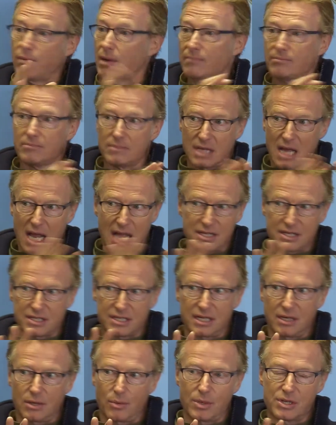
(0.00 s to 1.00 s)
one. It hadn't
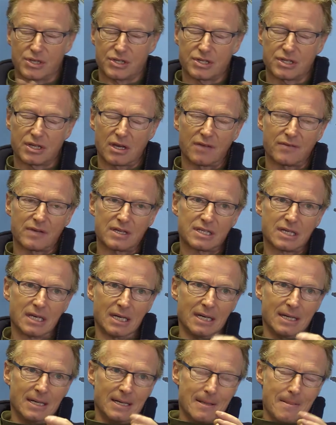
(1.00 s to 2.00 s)
seen Norwegian service.
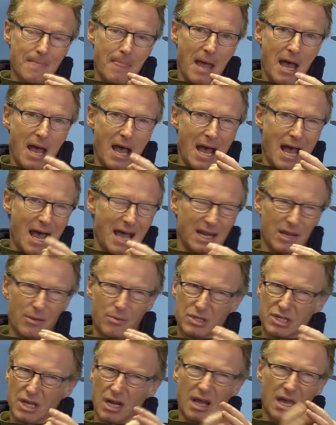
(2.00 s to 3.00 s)
And it
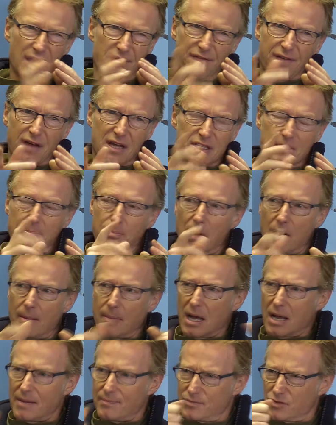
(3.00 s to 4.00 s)
was a light fighter
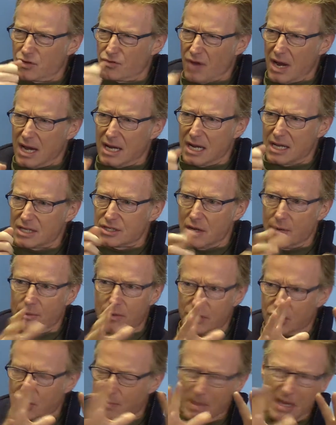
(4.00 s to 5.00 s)
bomber trainer, so it would
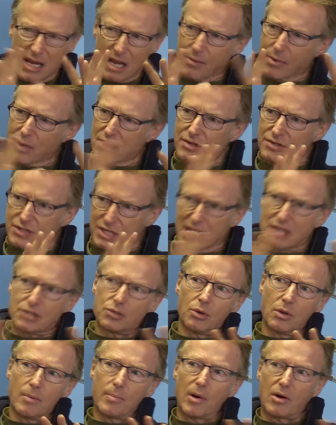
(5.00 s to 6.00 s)
have just been, it would have ticked
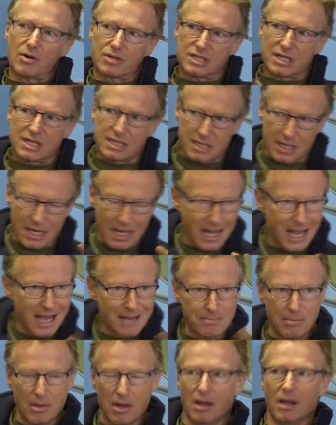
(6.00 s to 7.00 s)
all the boxes, and it
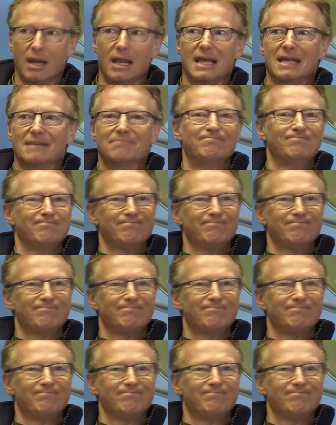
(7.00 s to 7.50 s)
had Merlin,